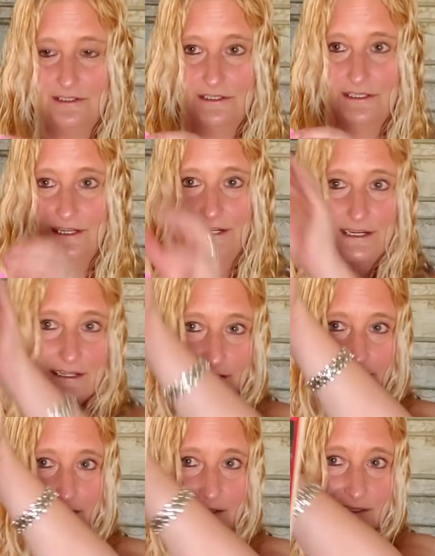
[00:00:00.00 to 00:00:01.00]
Yeah,
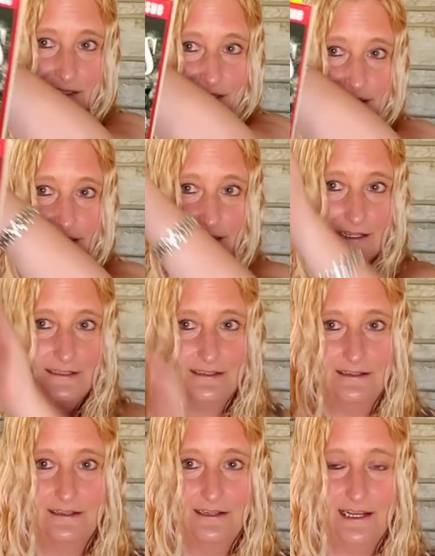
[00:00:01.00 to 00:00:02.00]
sticking.
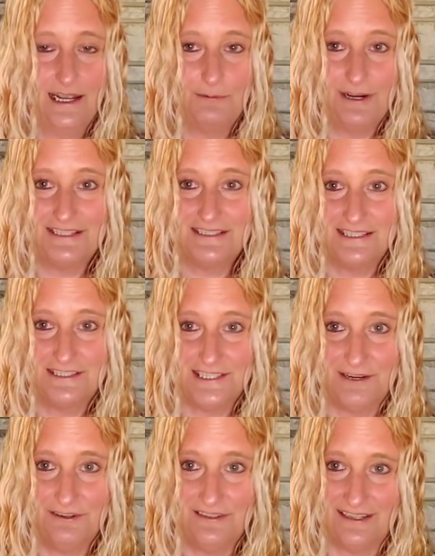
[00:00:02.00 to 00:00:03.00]
I want to stitch
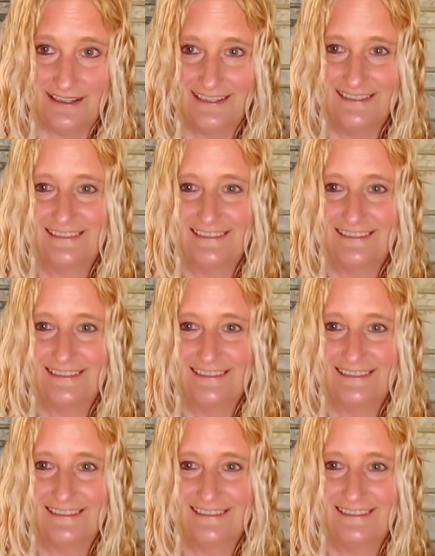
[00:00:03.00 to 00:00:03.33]
everything.